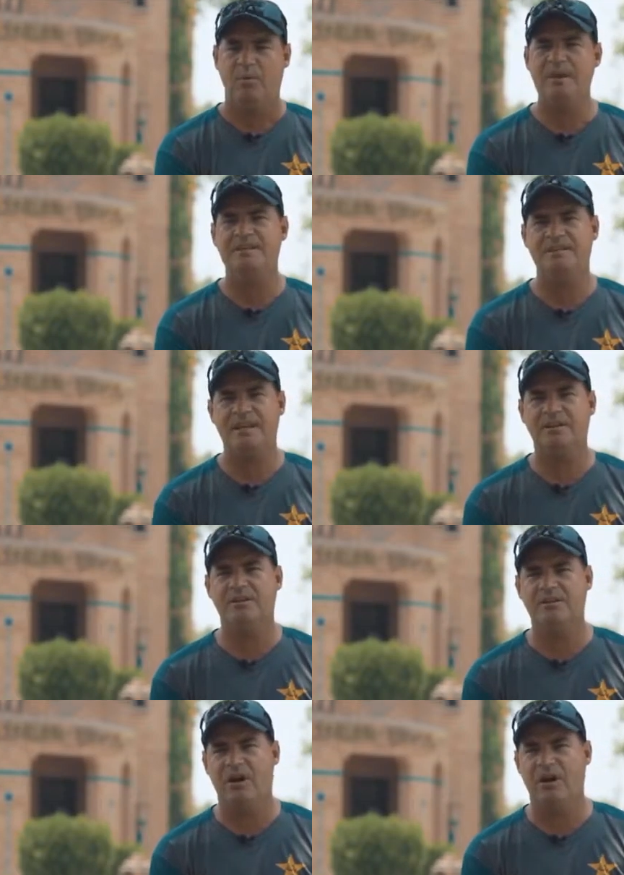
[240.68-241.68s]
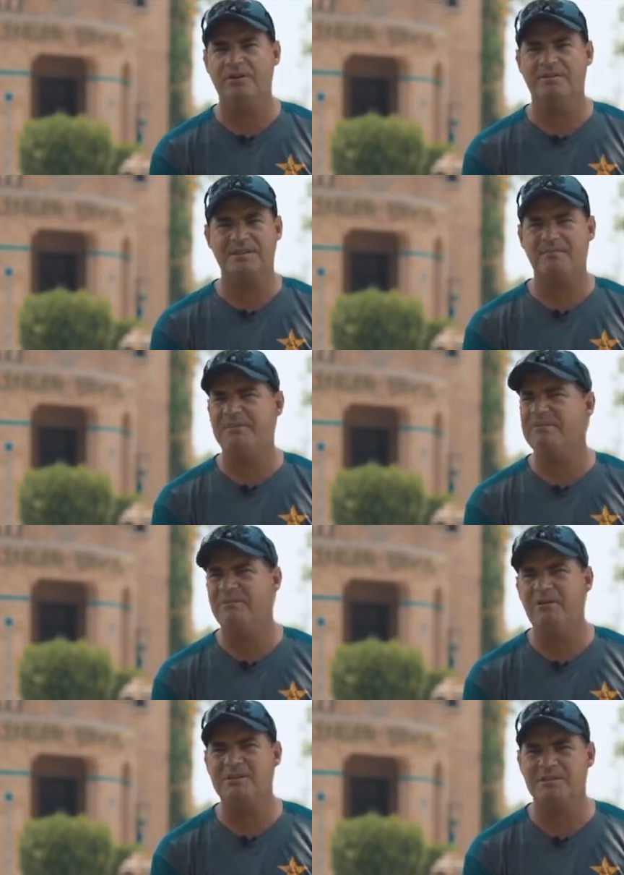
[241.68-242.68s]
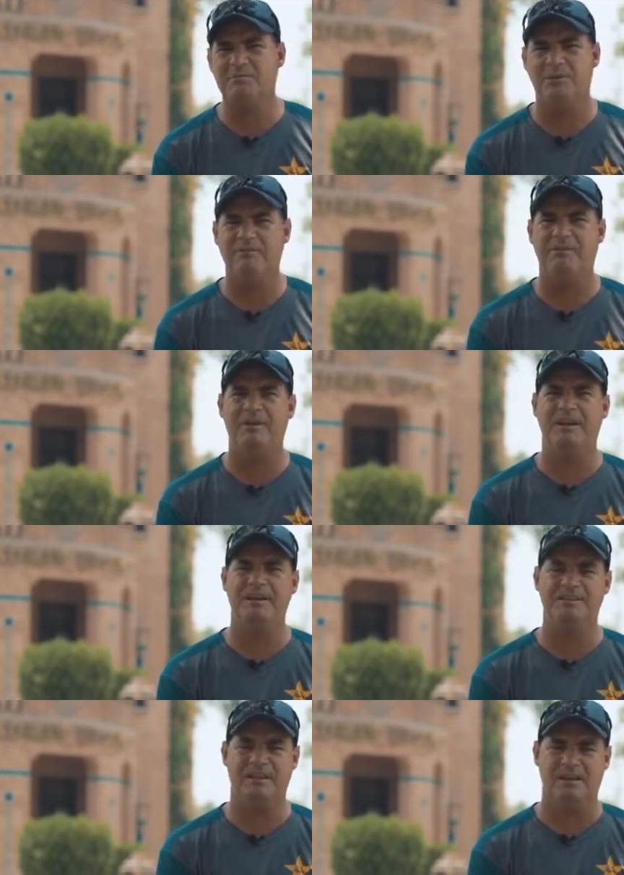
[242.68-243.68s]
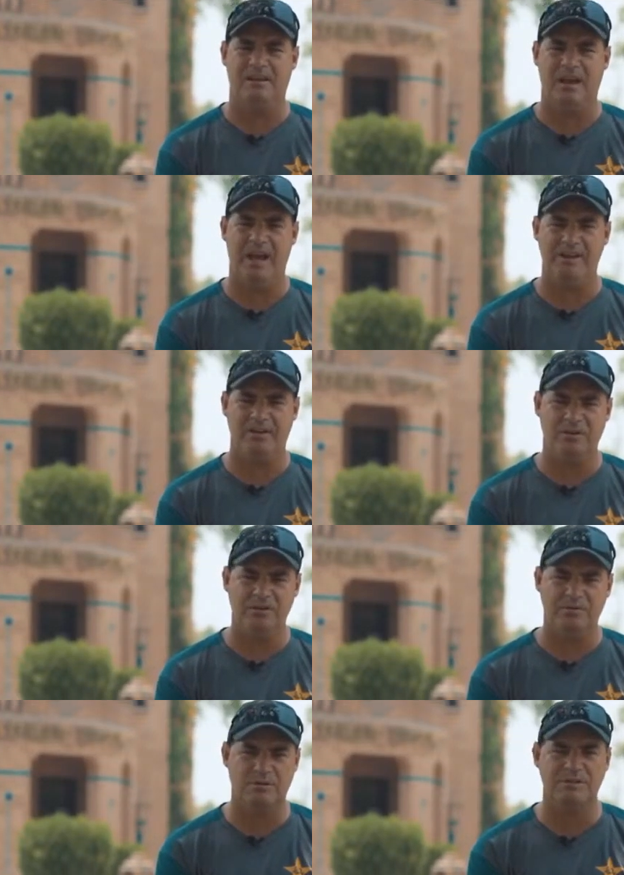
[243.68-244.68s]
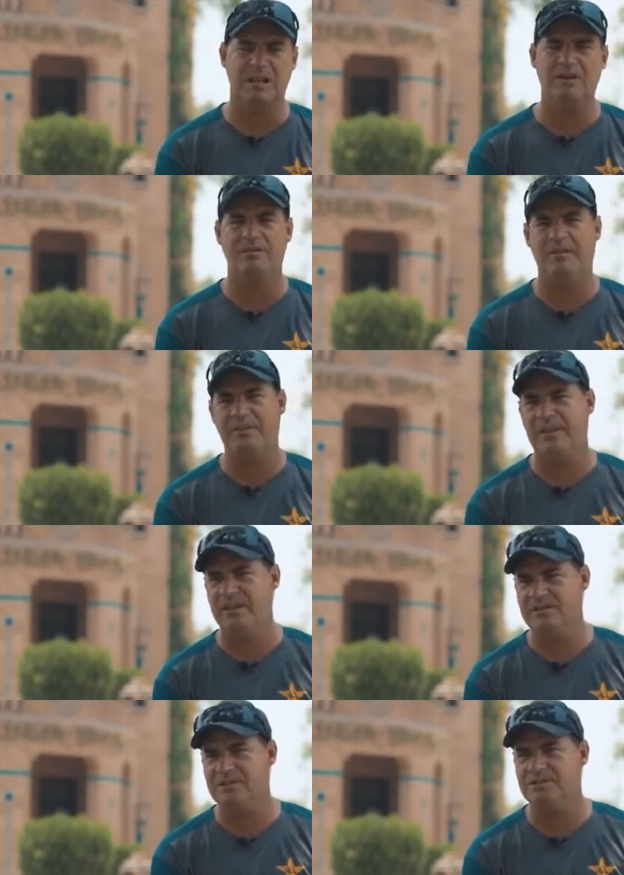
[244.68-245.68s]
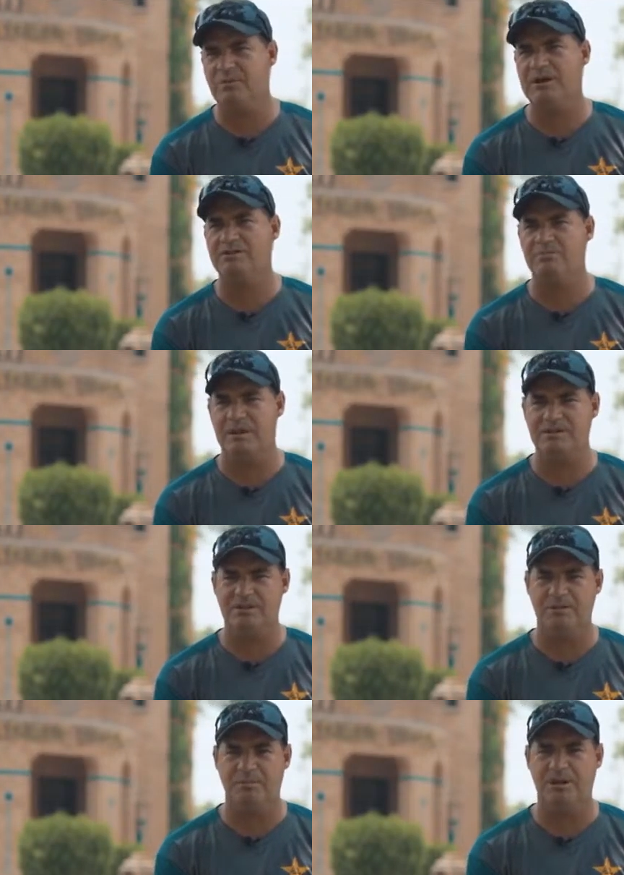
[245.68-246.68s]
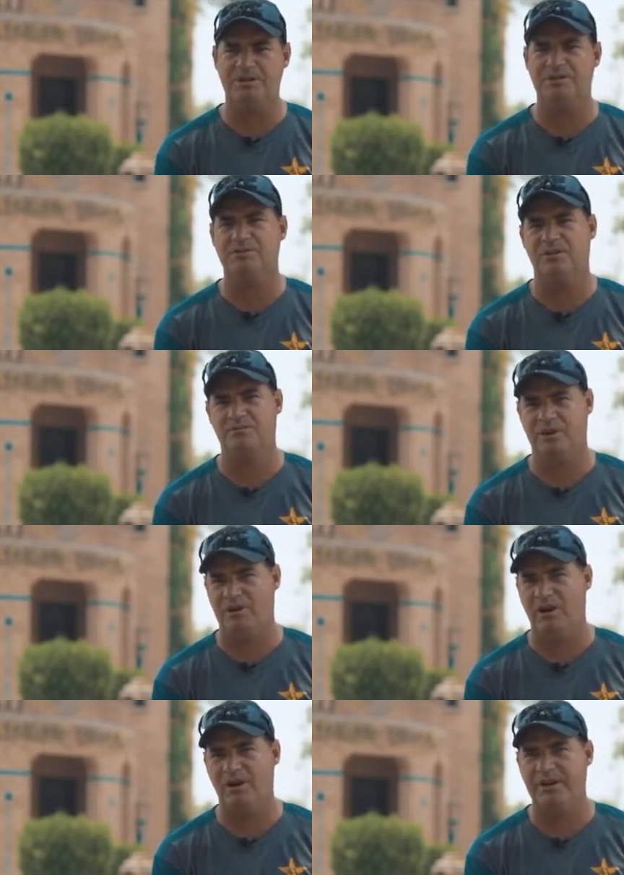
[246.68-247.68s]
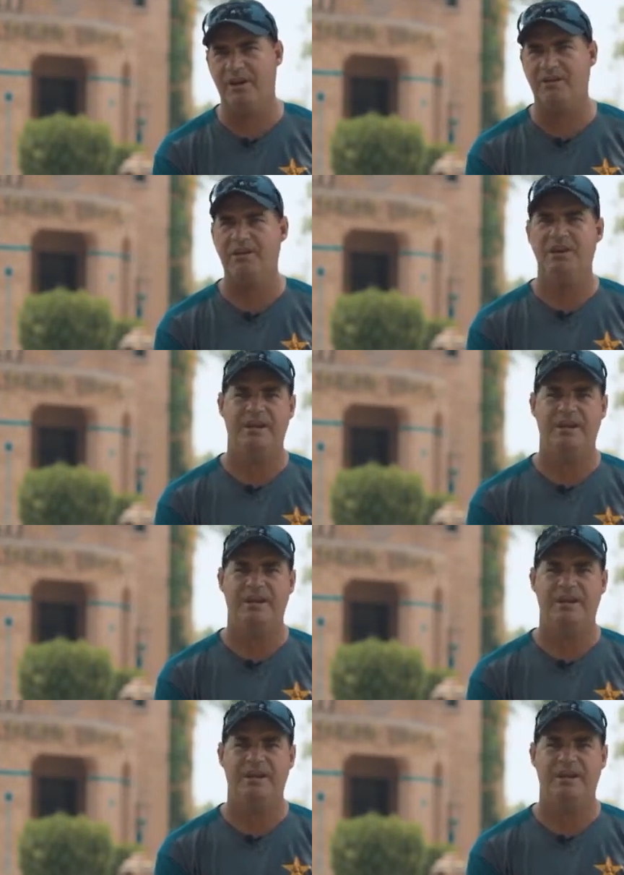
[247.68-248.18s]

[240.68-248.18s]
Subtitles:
We settled on something very simple and very easy, and Ludes will tell you that the easiest way to manage in terms of cardio,